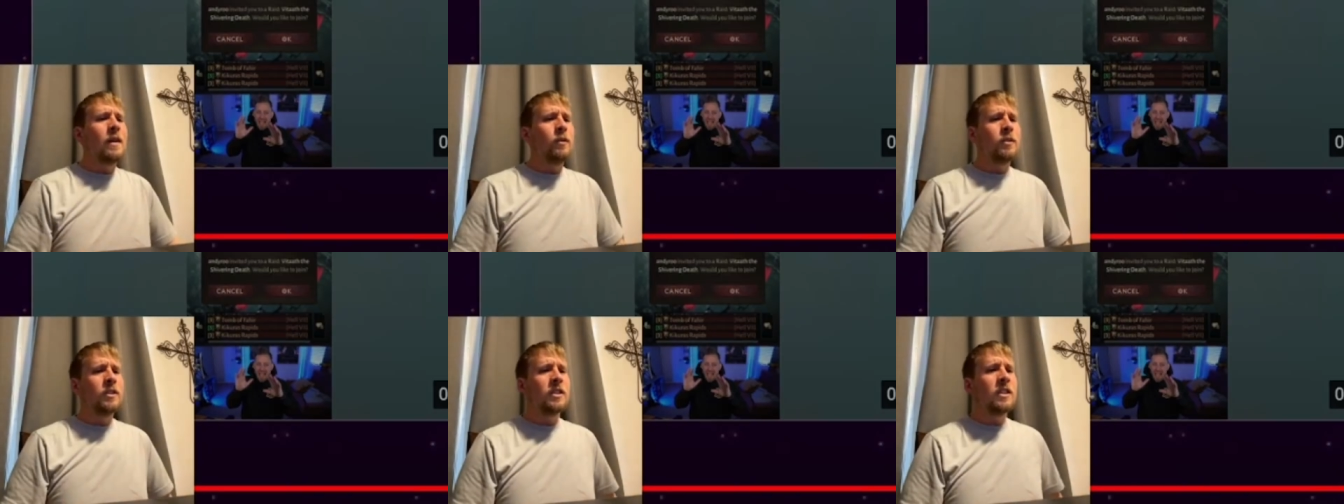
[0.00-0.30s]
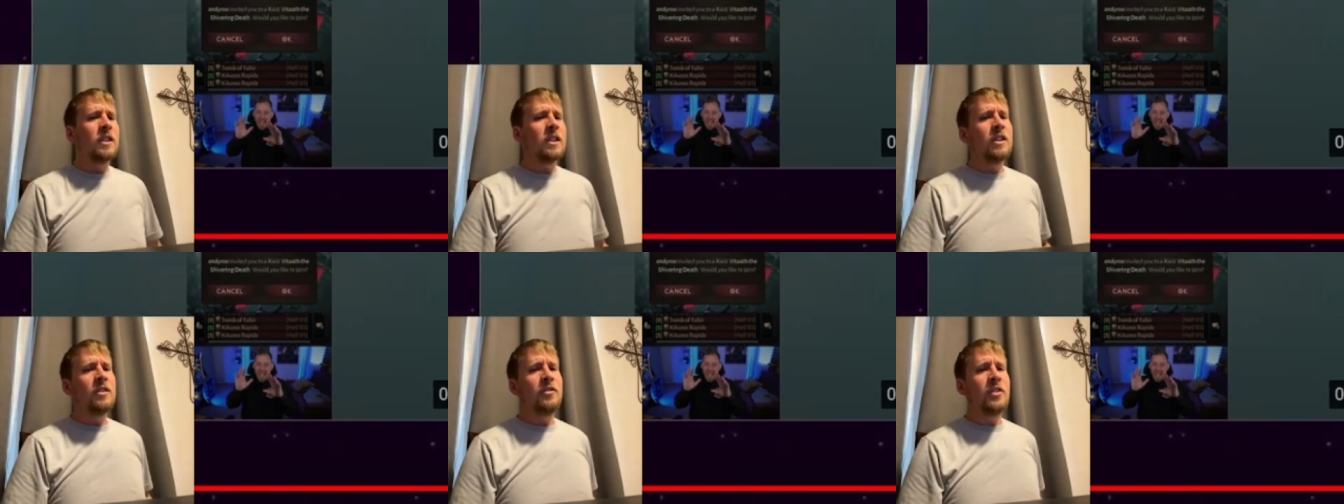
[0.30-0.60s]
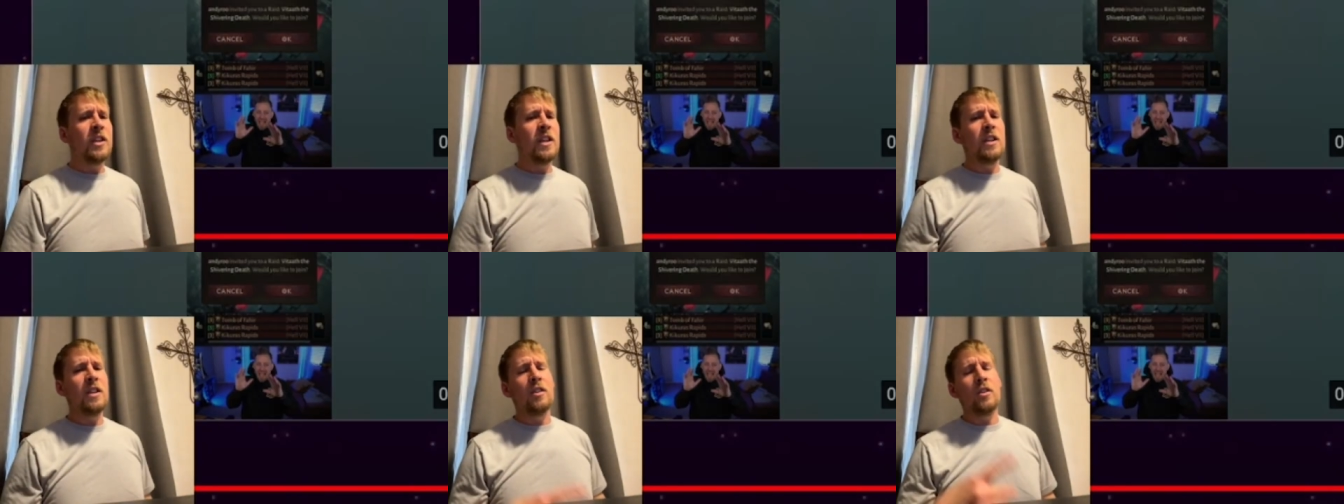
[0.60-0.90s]
that was a good
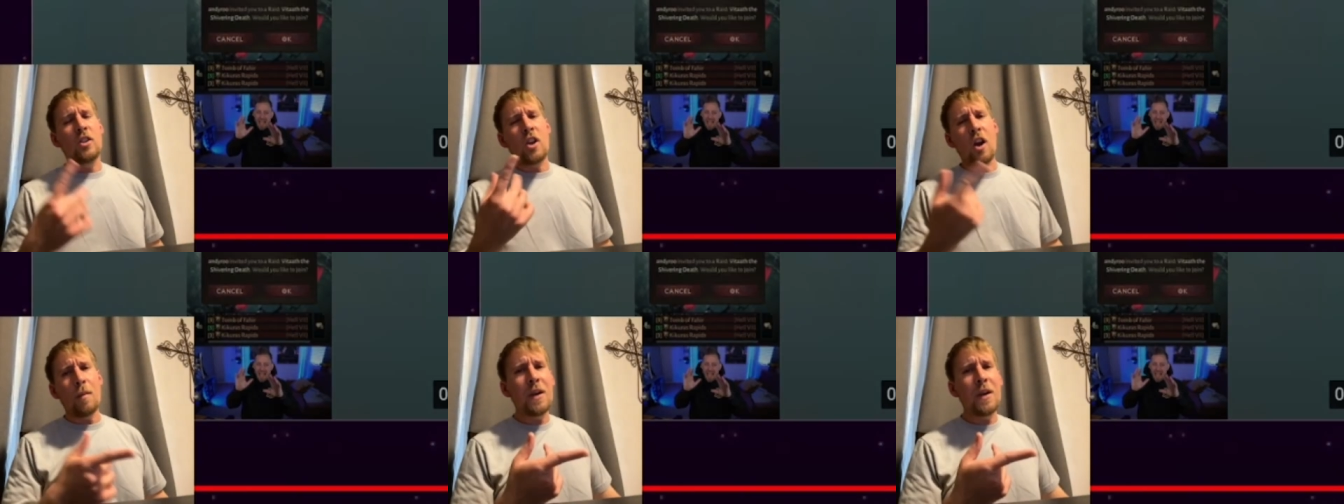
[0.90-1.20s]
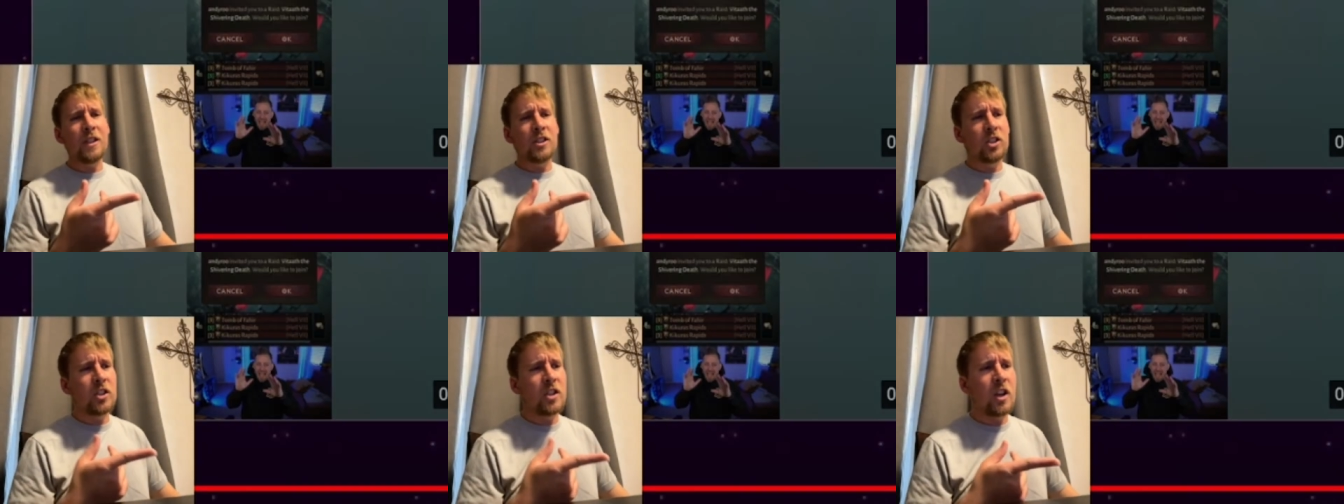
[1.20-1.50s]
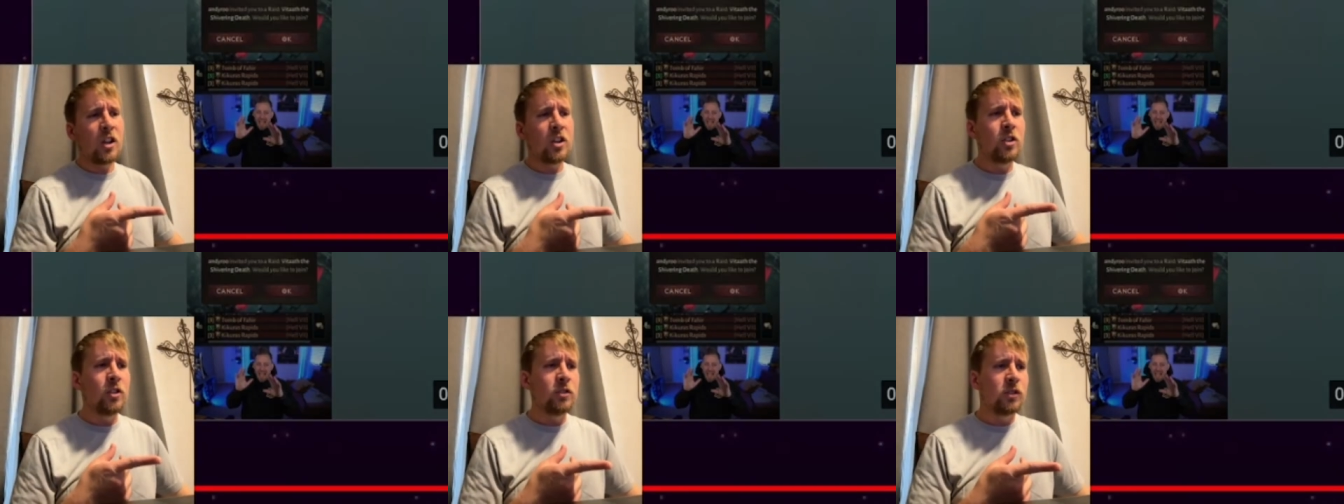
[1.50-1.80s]
video. Y'all make sure
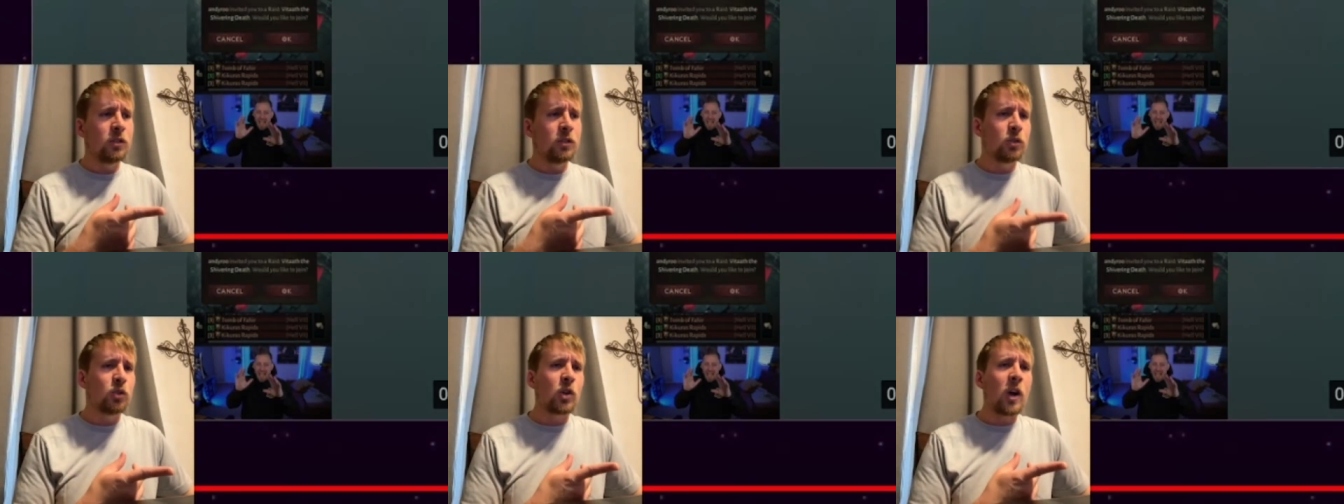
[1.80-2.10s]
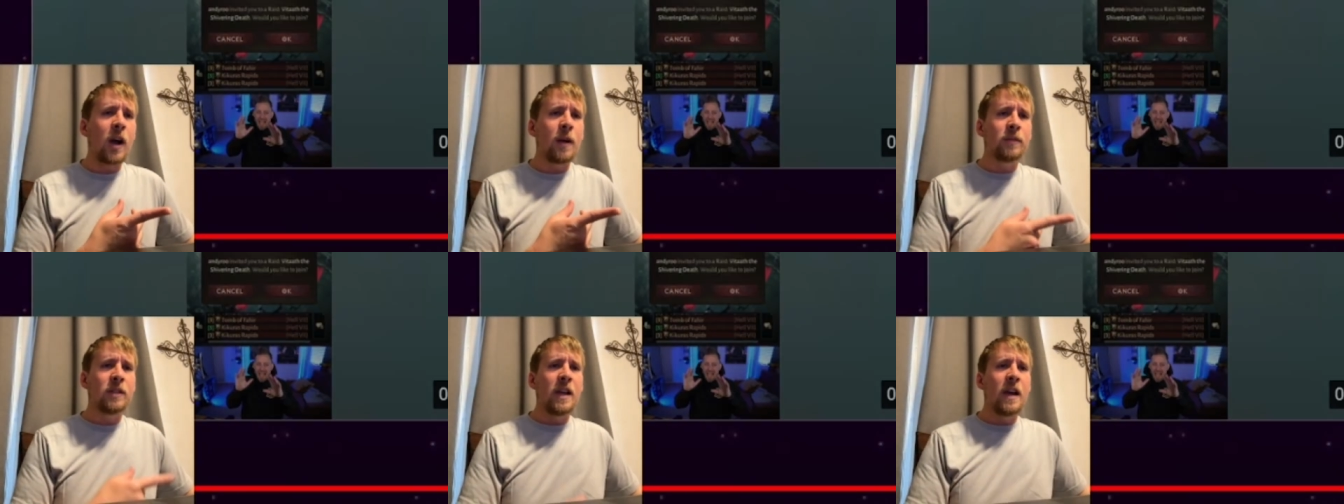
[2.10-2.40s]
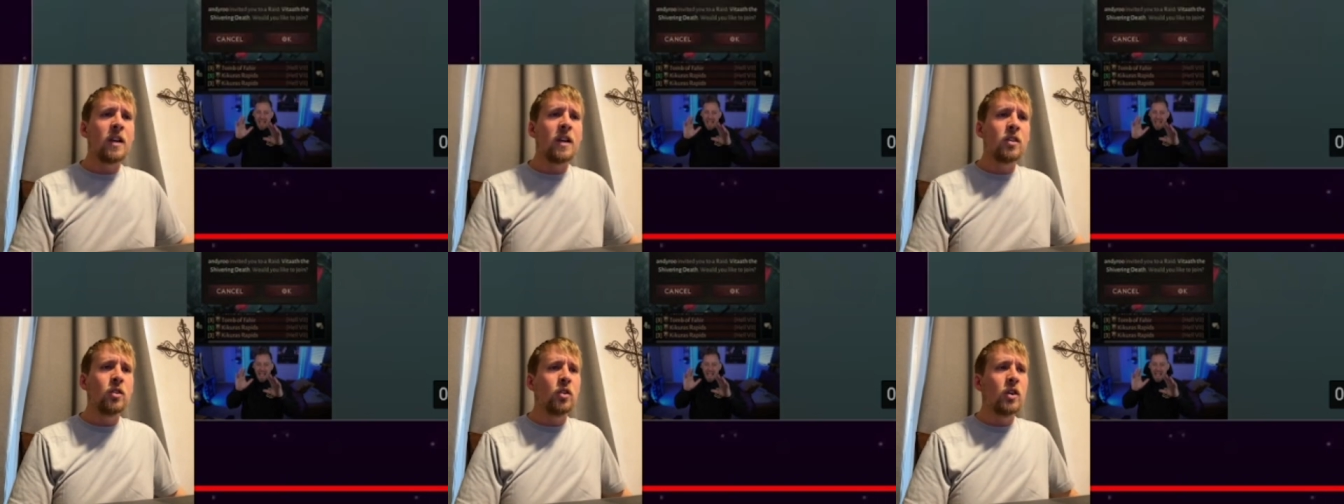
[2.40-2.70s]
y'all go subscribe to
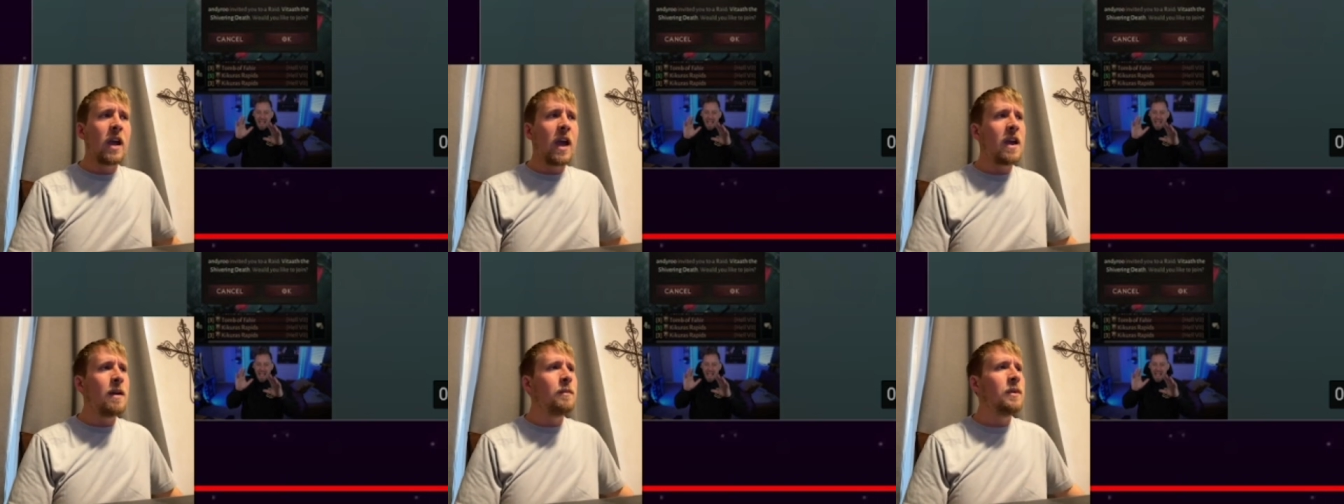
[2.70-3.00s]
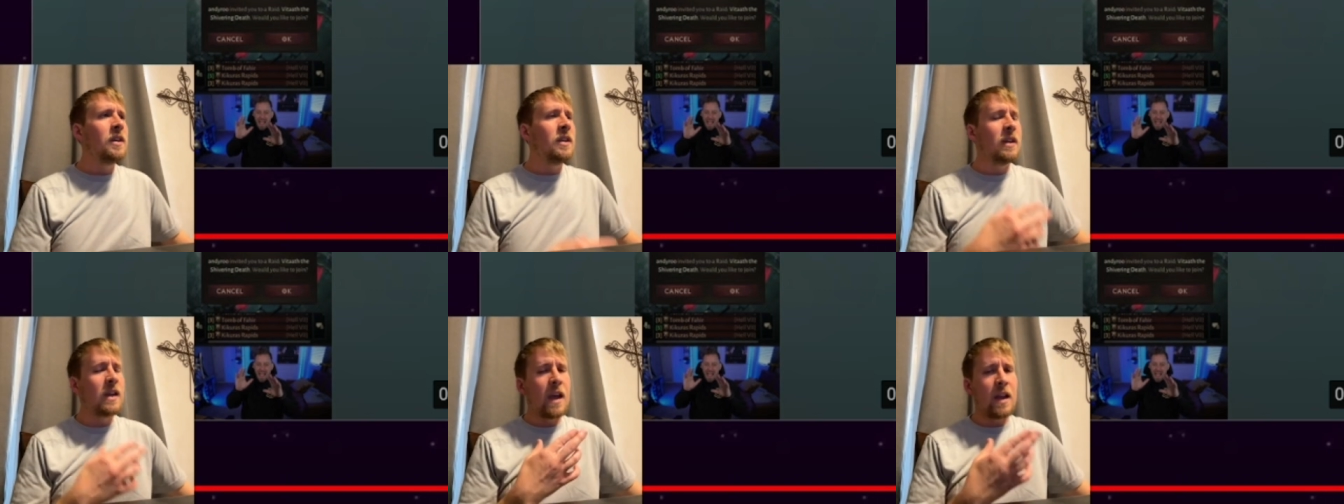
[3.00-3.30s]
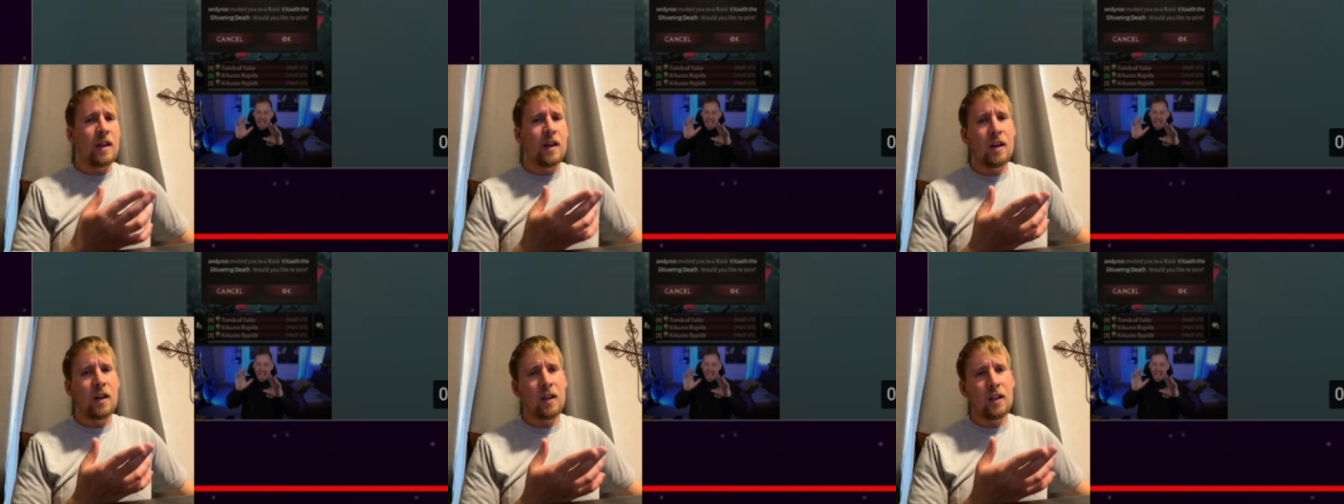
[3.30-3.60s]
Echo Gaming
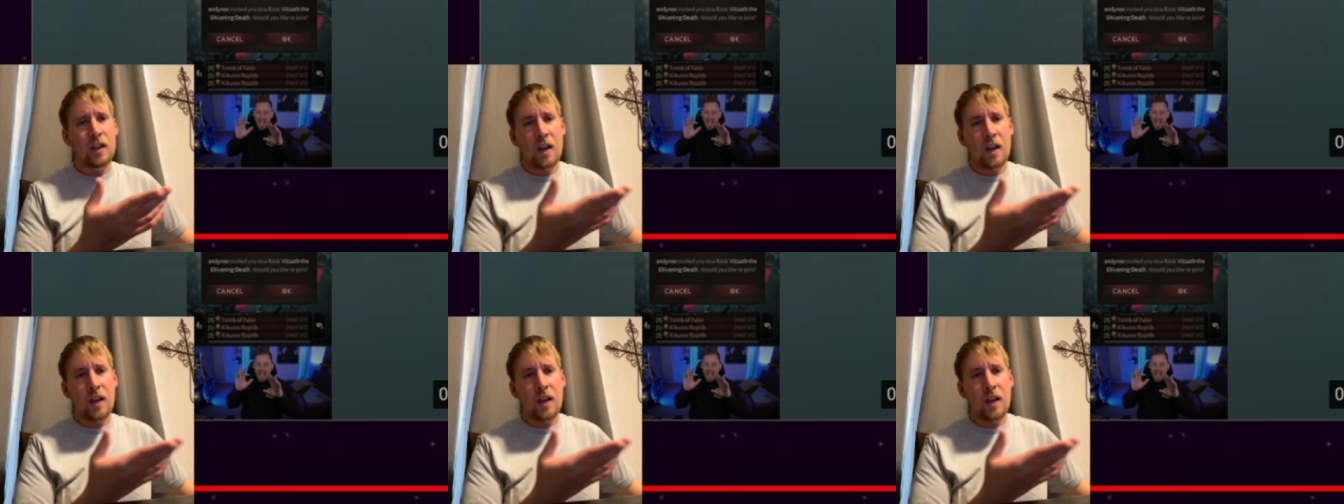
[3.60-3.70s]
and uh,